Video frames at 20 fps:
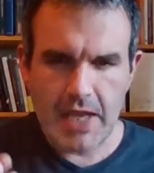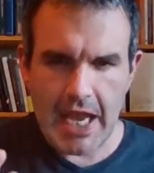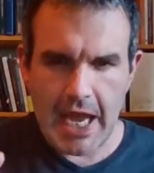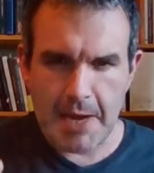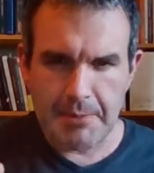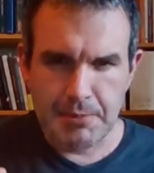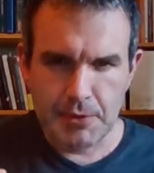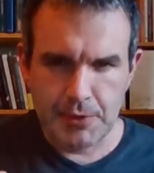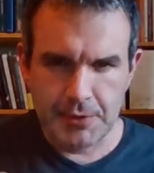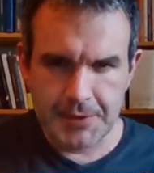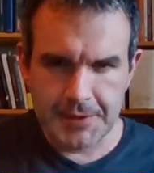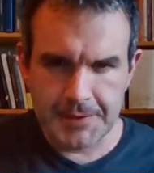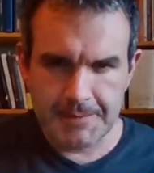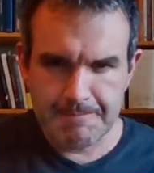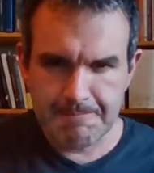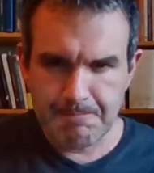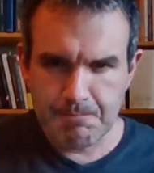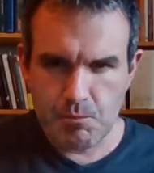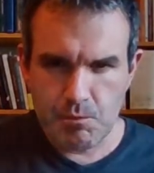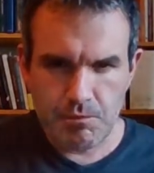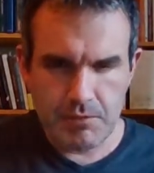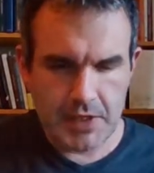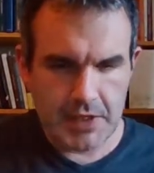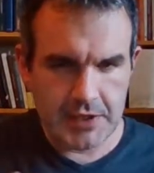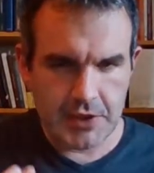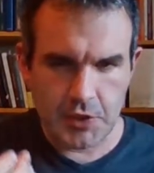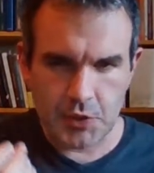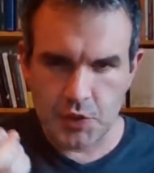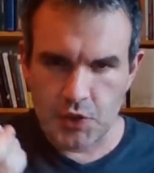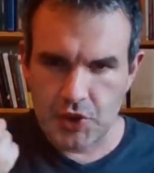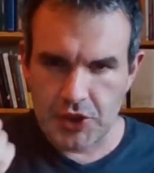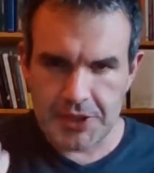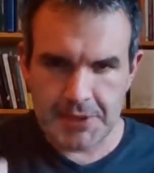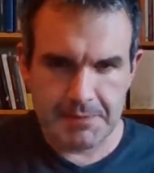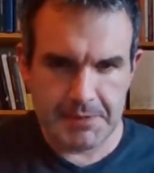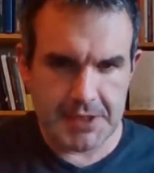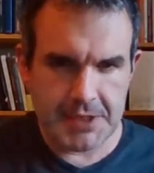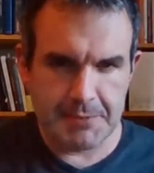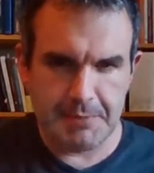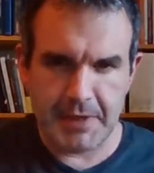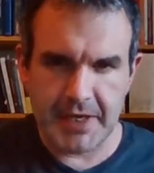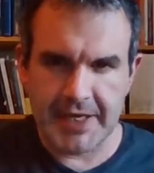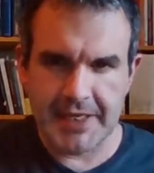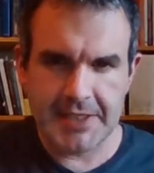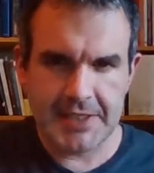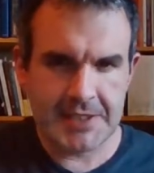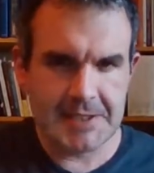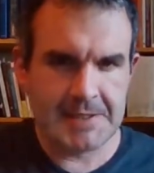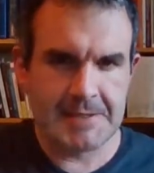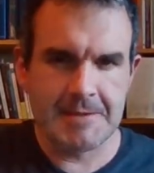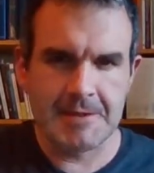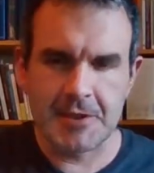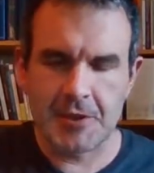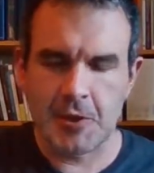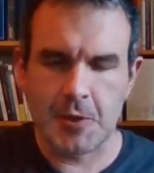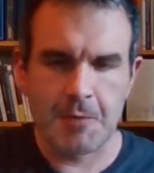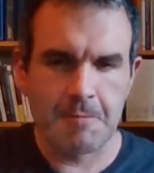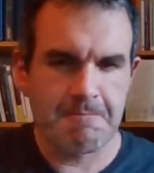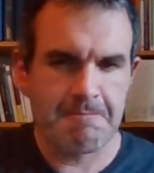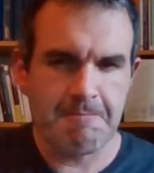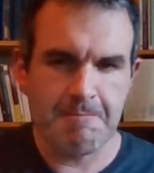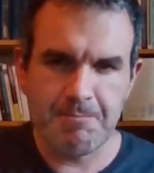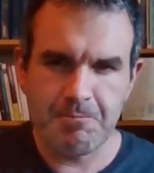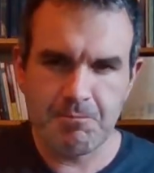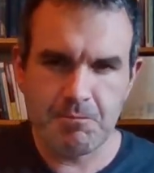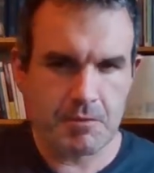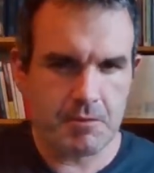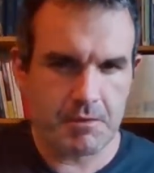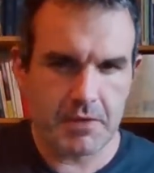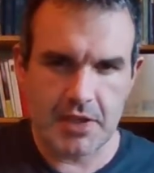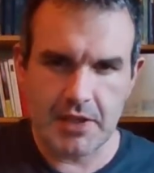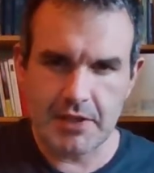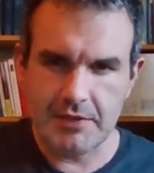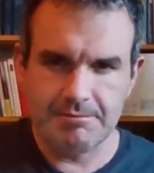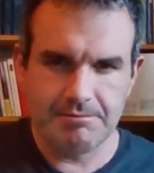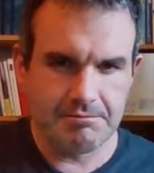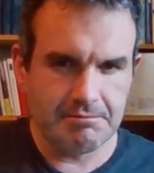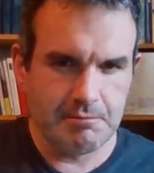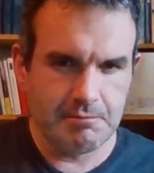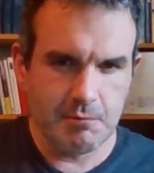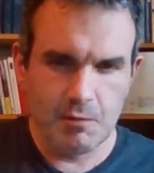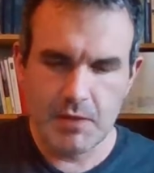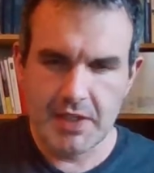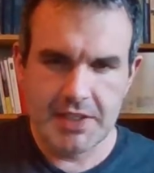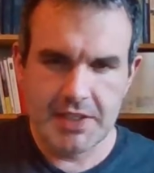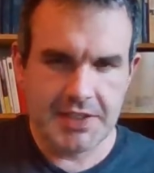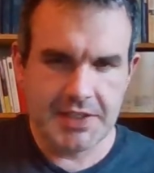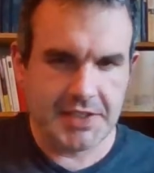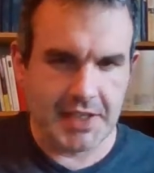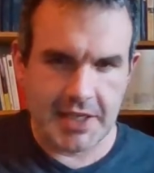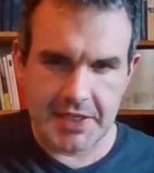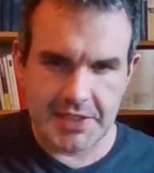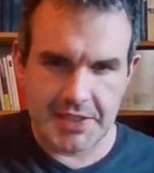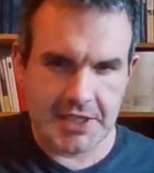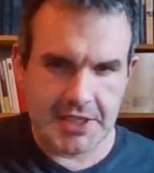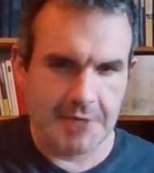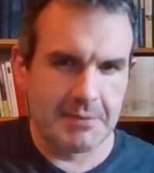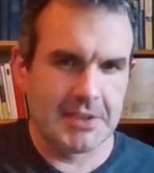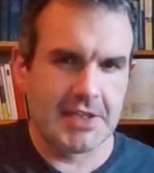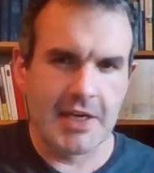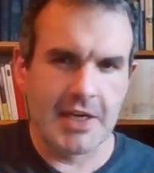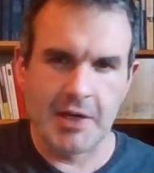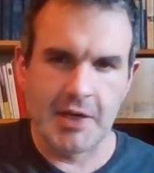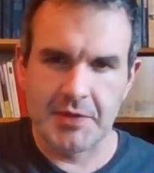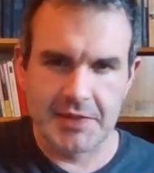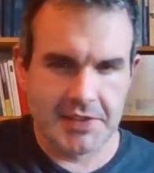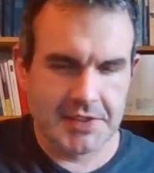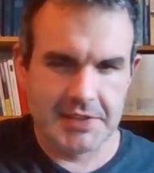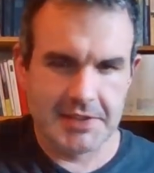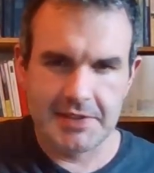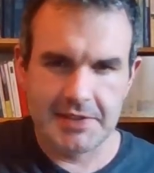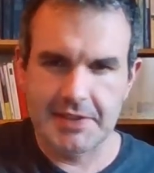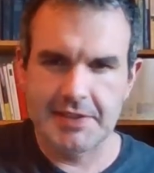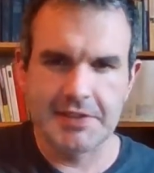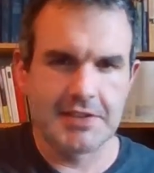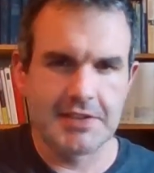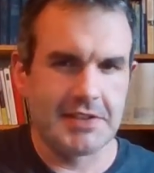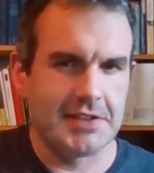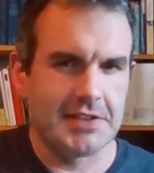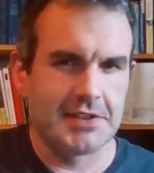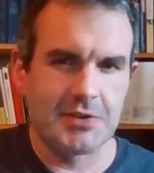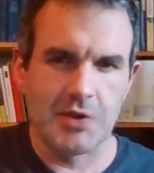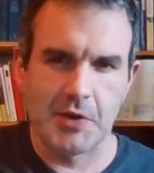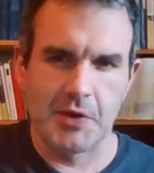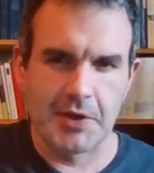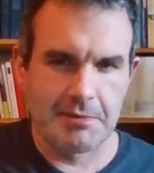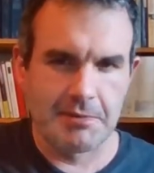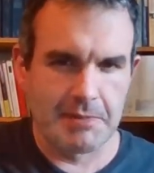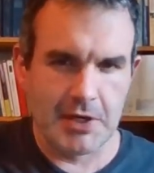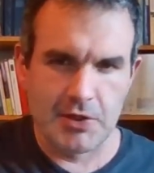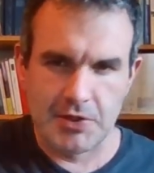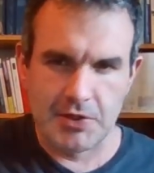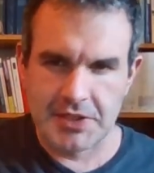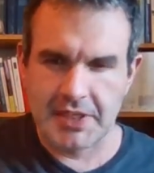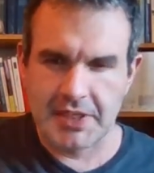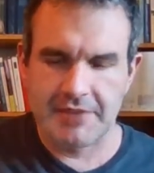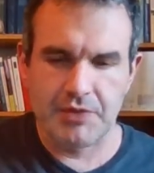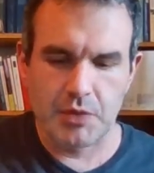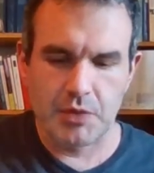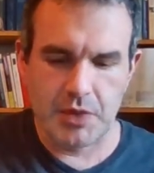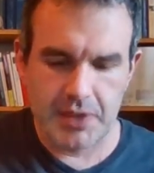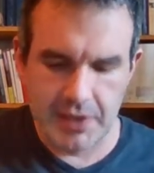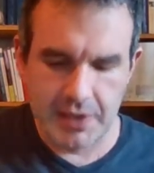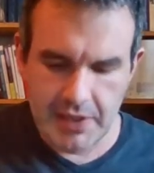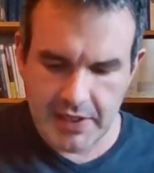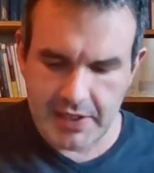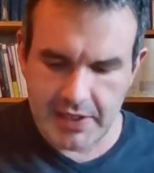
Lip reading: Apples, you know, Christmas spice, you know, Santa's coming down, he's throwing barrels at everyone.